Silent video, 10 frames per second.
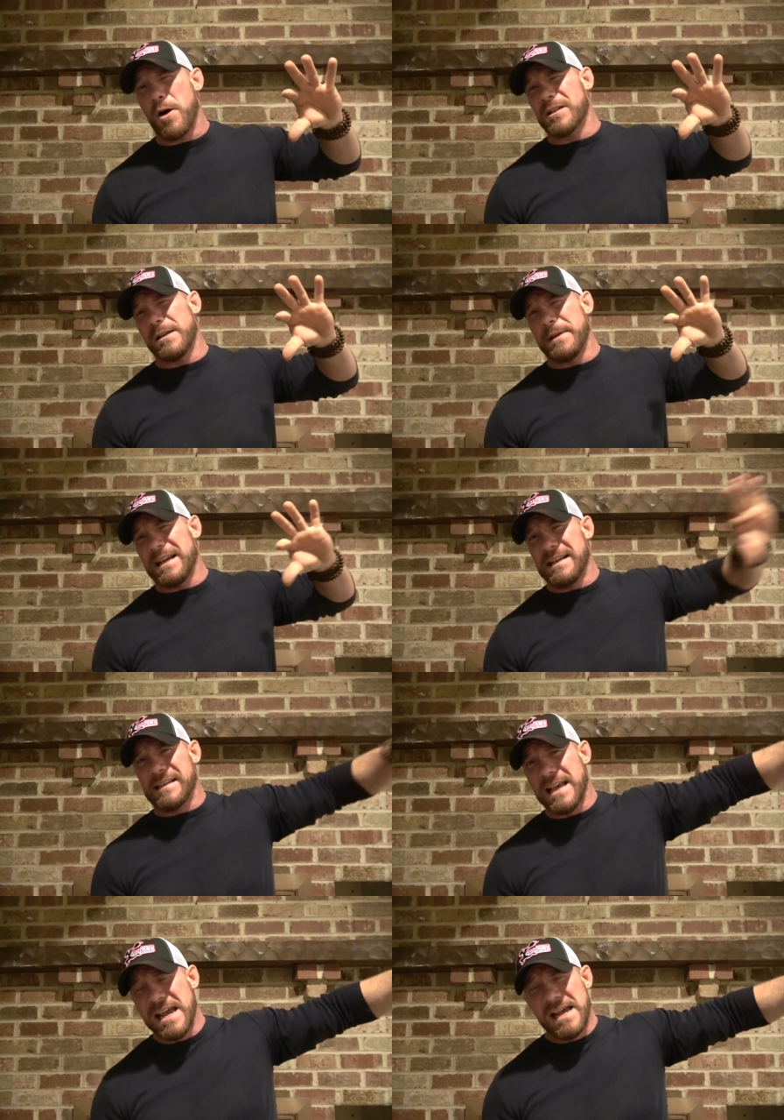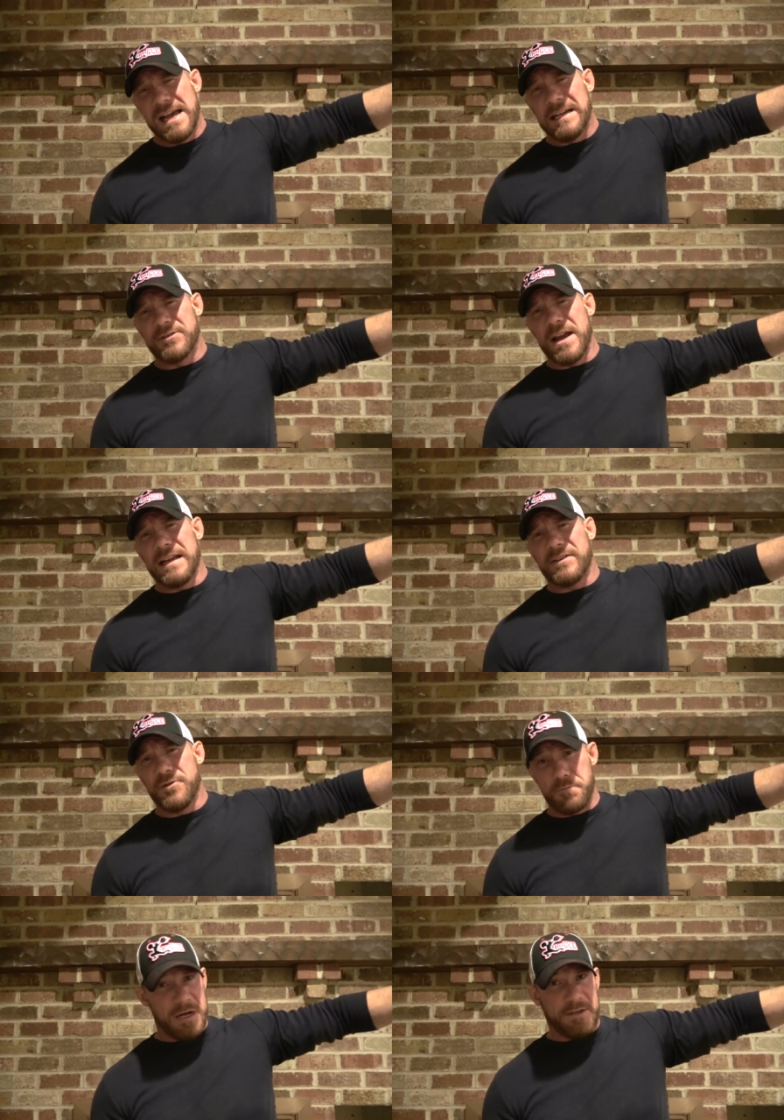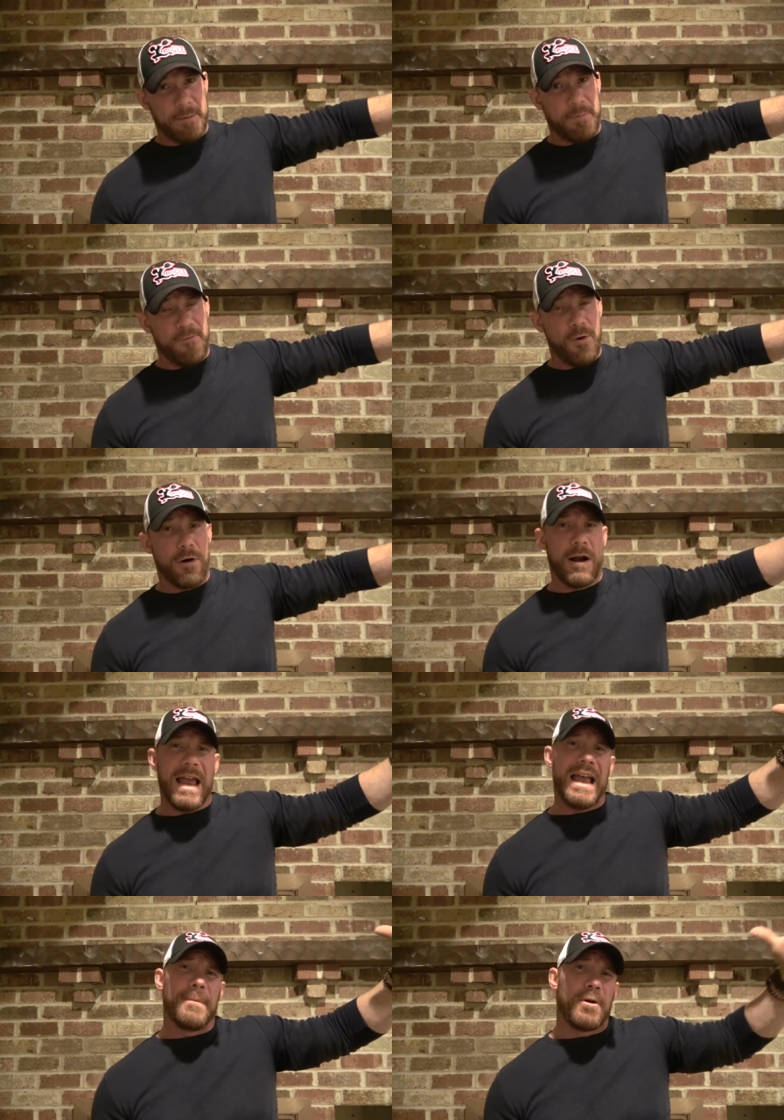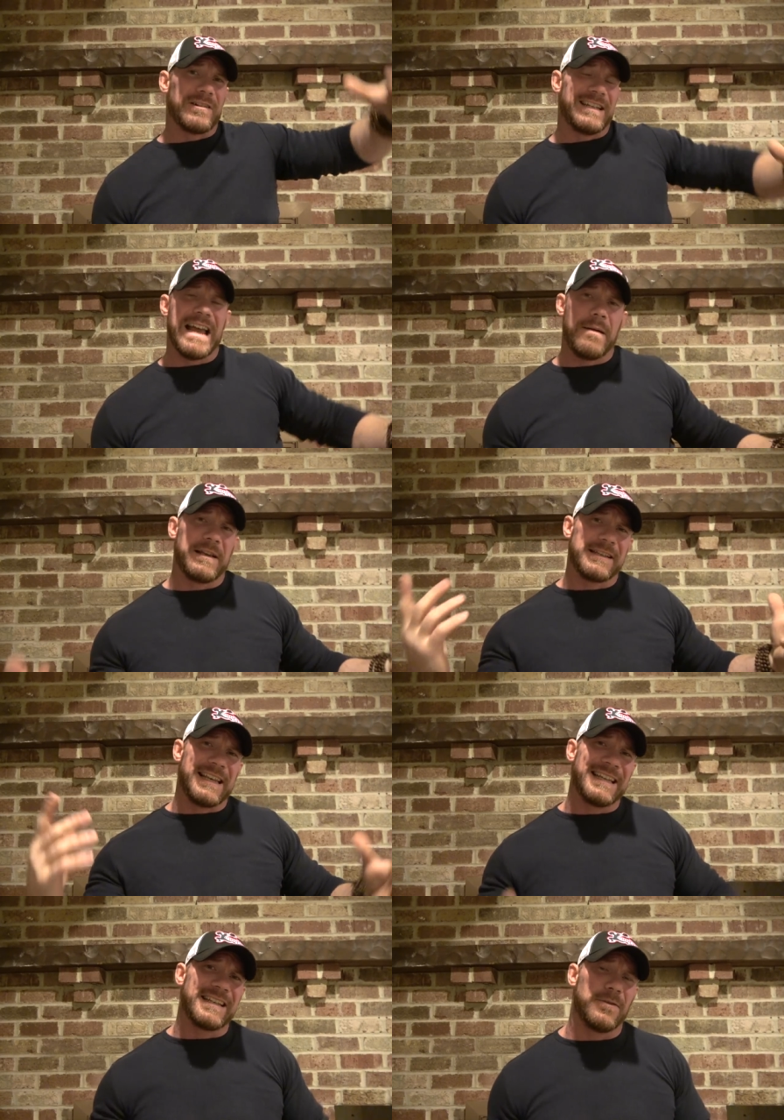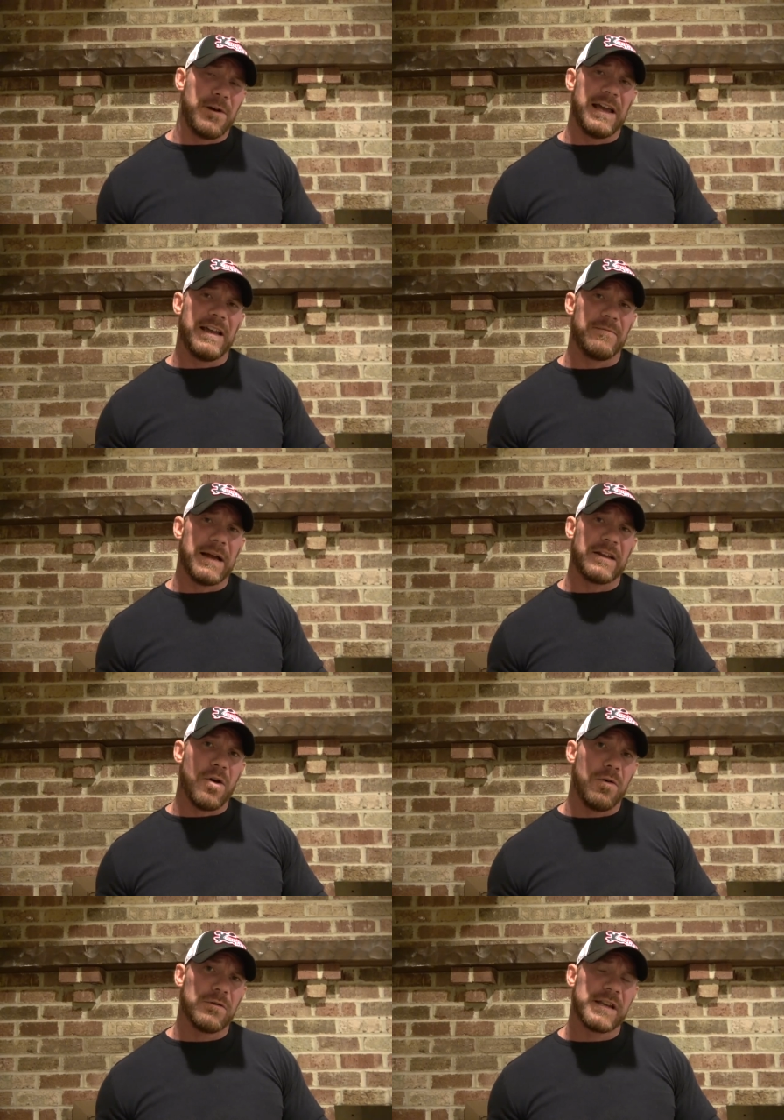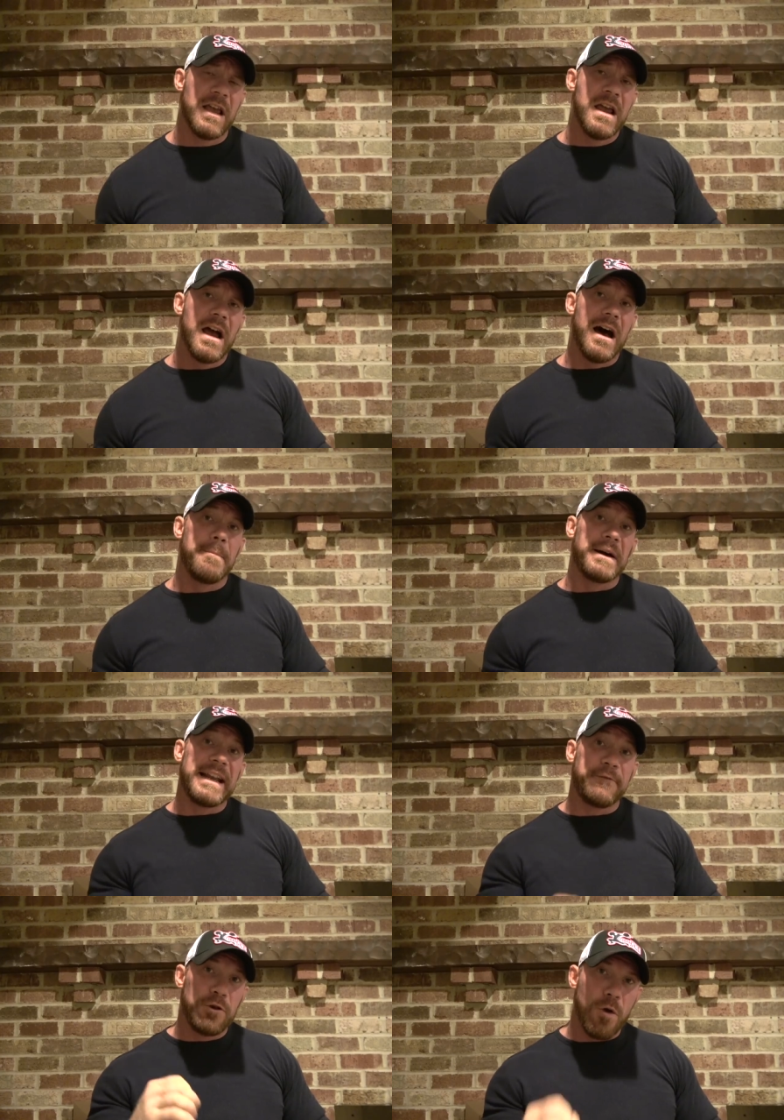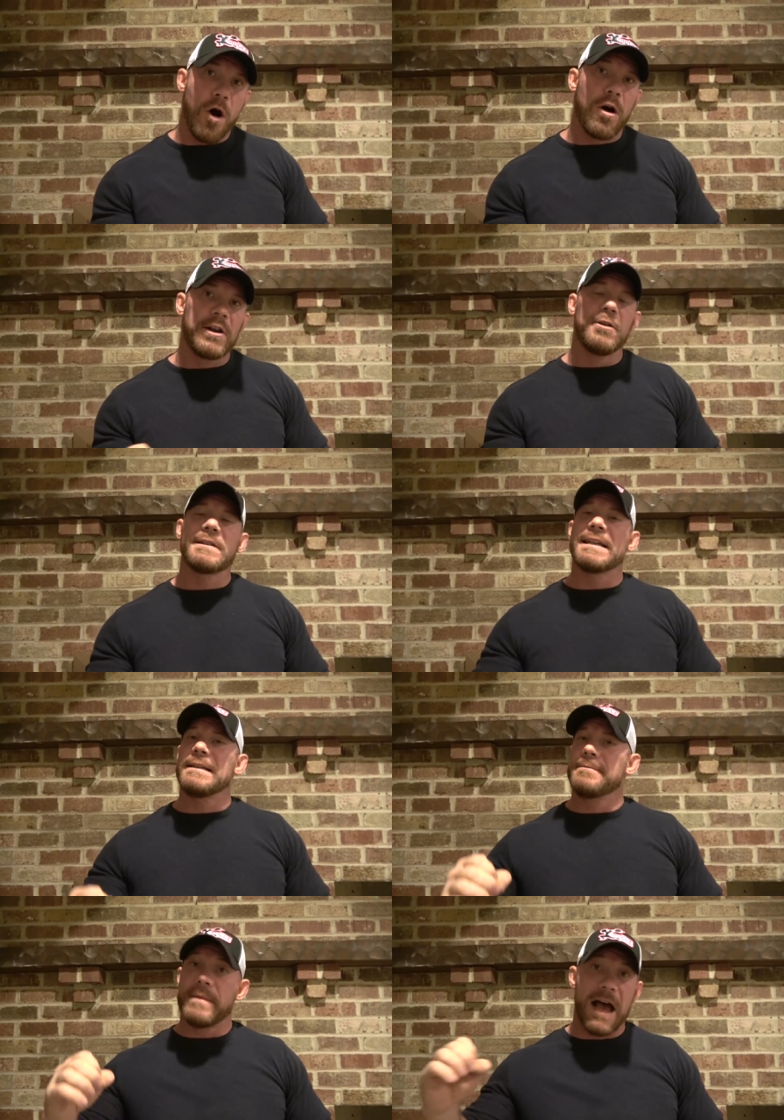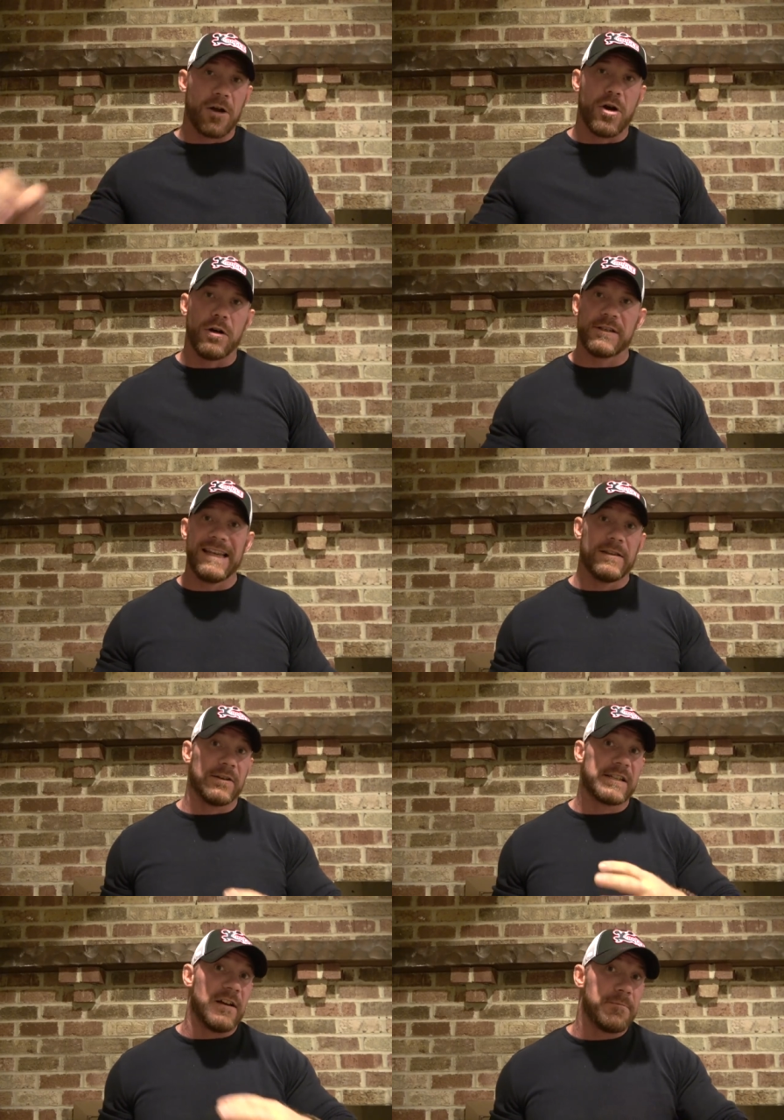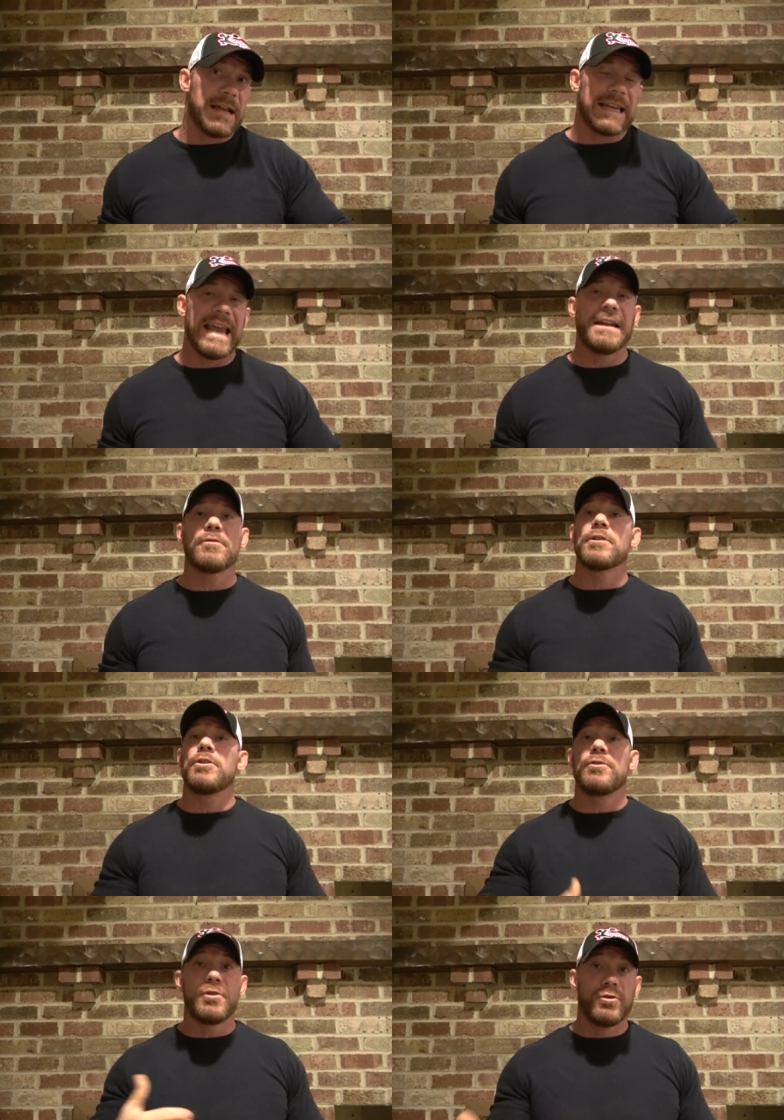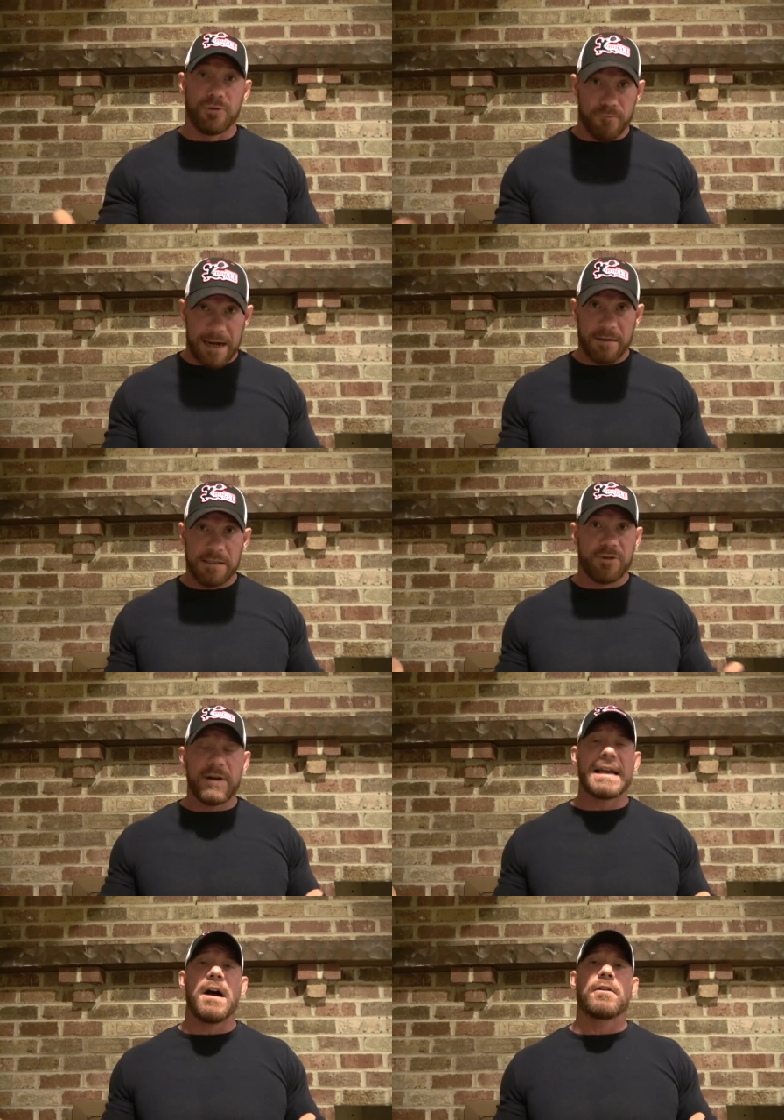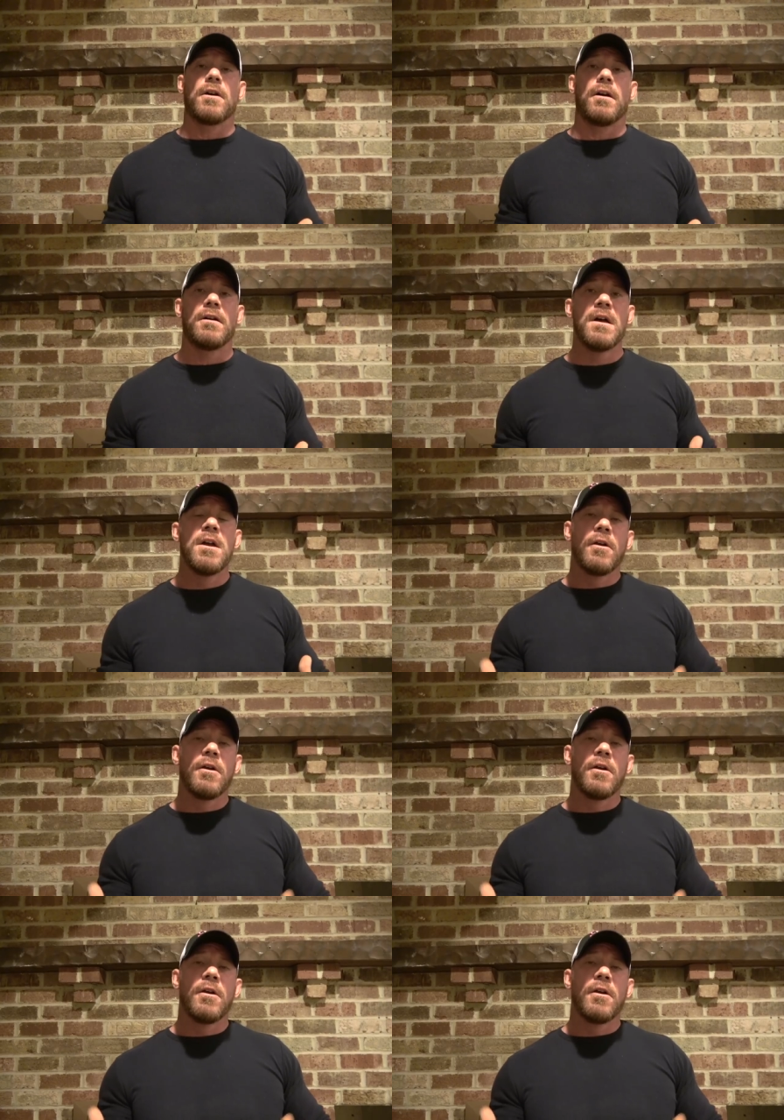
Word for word: partially because I drank too much of it before and partially now because it gets in the way of my goals. Uh, but if you are using alcohol to either self-medicate or you do regularly drink alcohol,